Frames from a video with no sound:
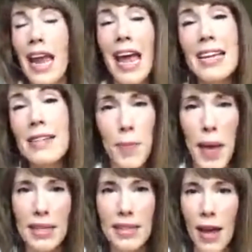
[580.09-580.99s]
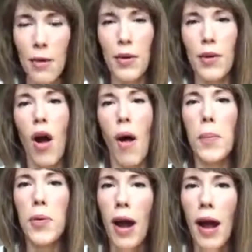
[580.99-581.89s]
in any space that we would
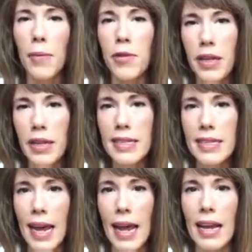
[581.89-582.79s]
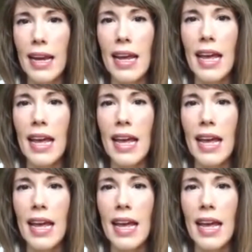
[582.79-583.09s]
call prime real estate.